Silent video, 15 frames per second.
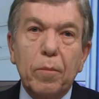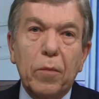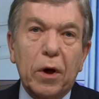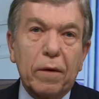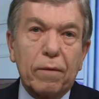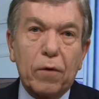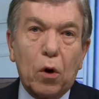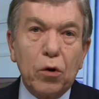
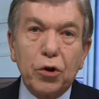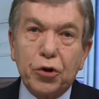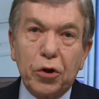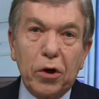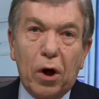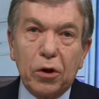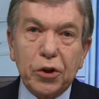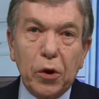But voters
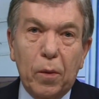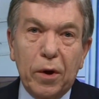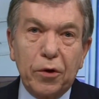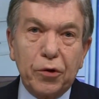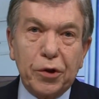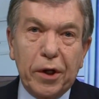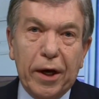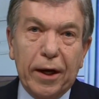should also
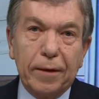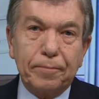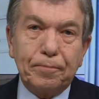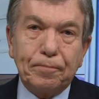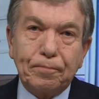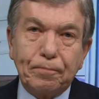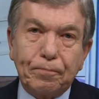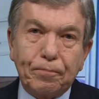understand
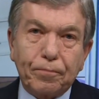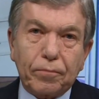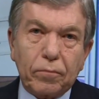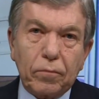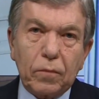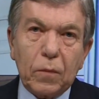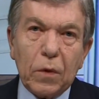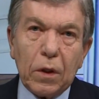
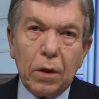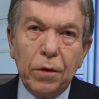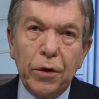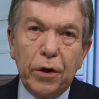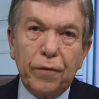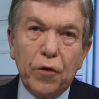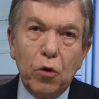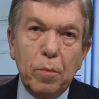
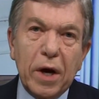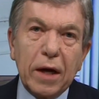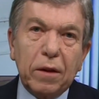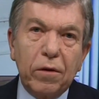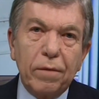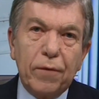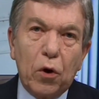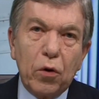that if you
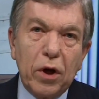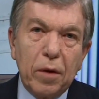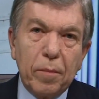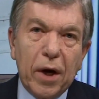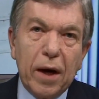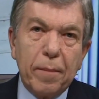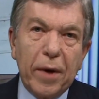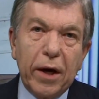make the voting
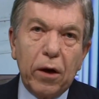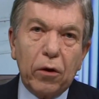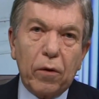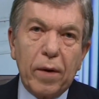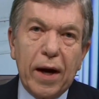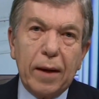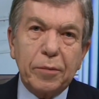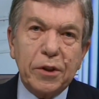by mail
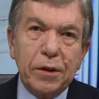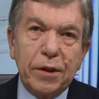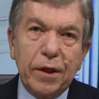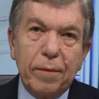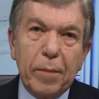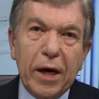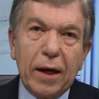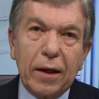or
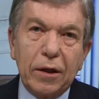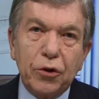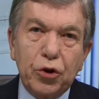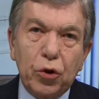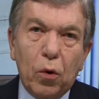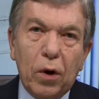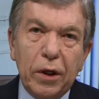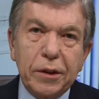absentee ballot
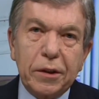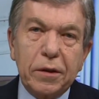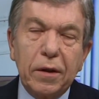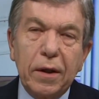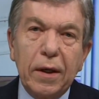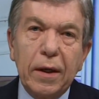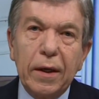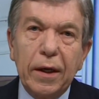choice,
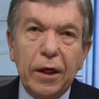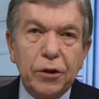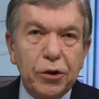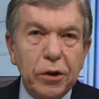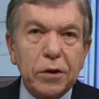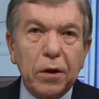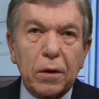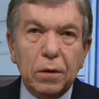it's
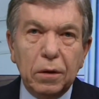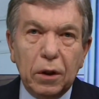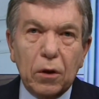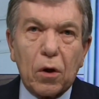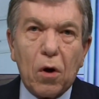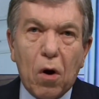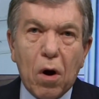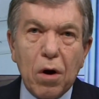just a
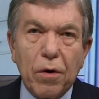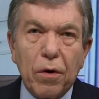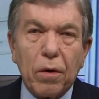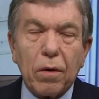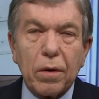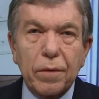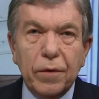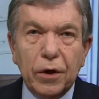little
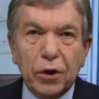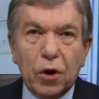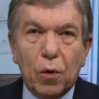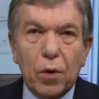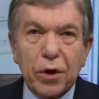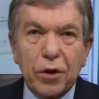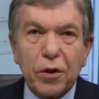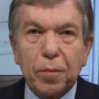harder than
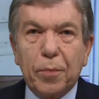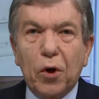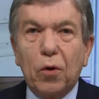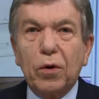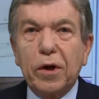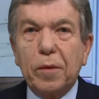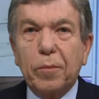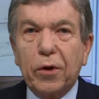going to the
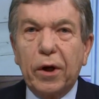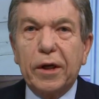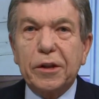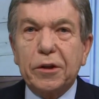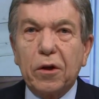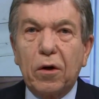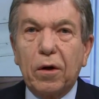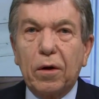polling
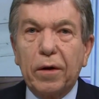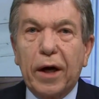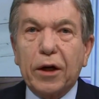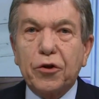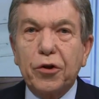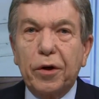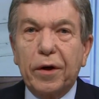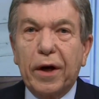place on
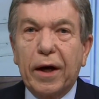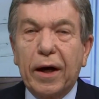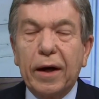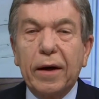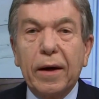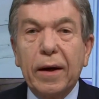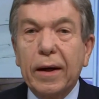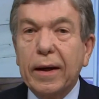election
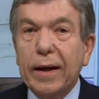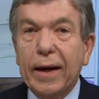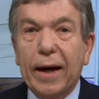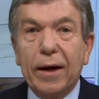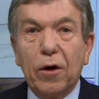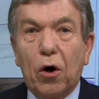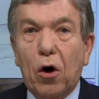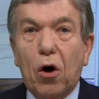day,
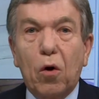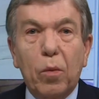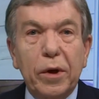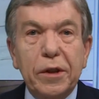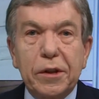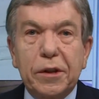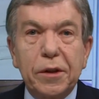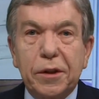and
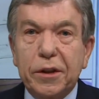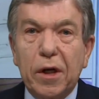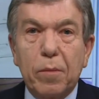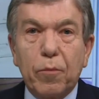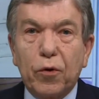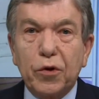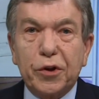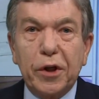always
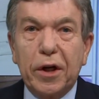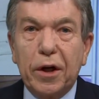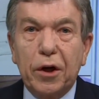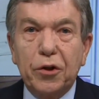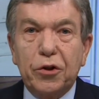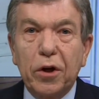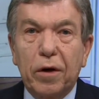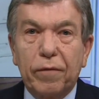some
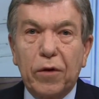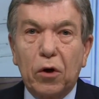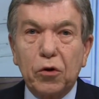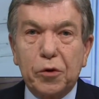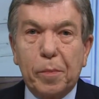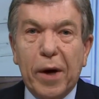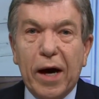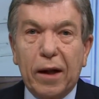percentage of
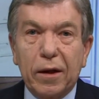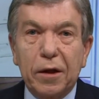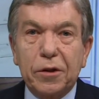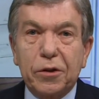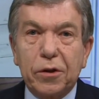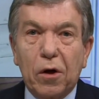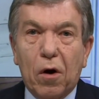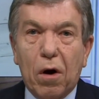those
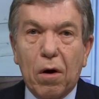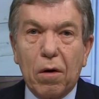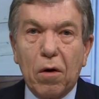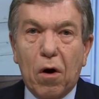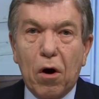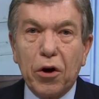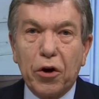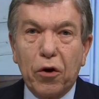ballots
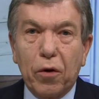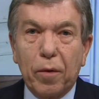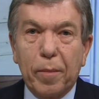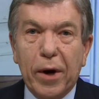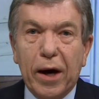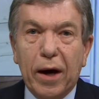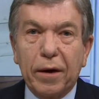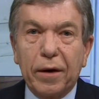are argued
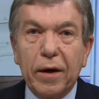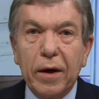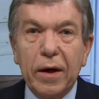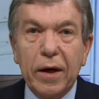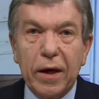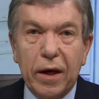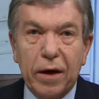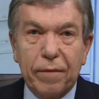about.
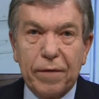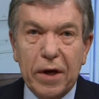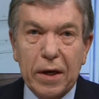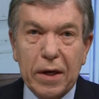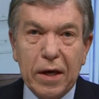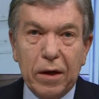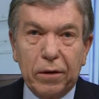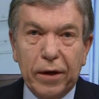If
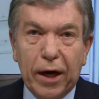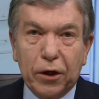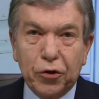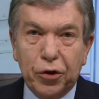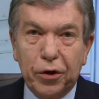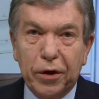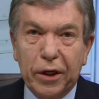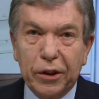any
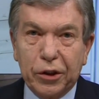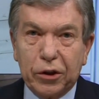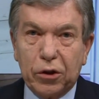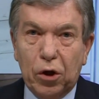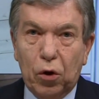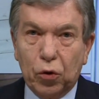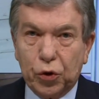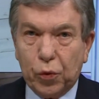election is
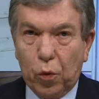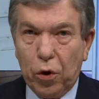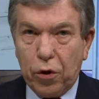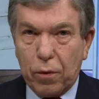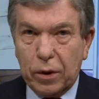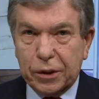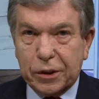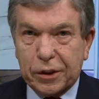close,
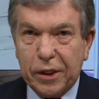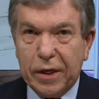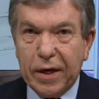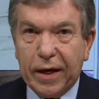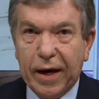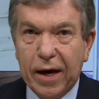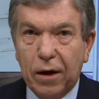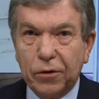whether it's
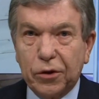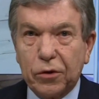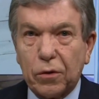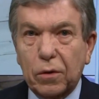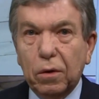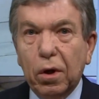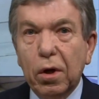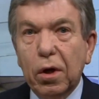city
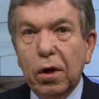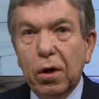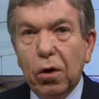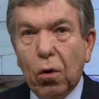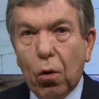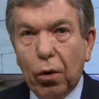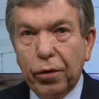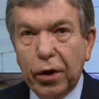council
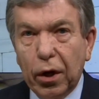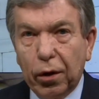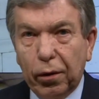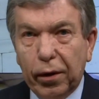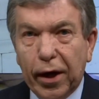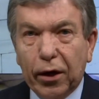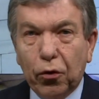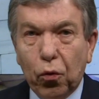or the
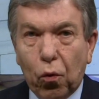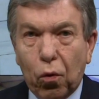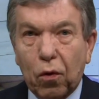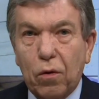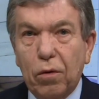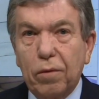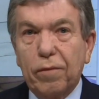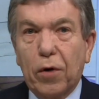
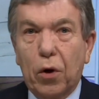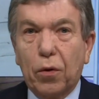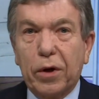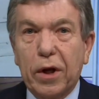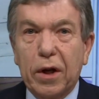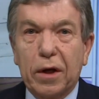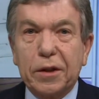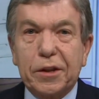electoral
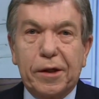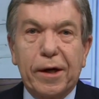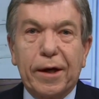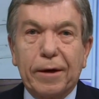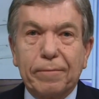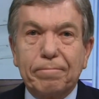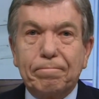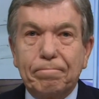vote in a
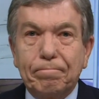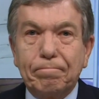state.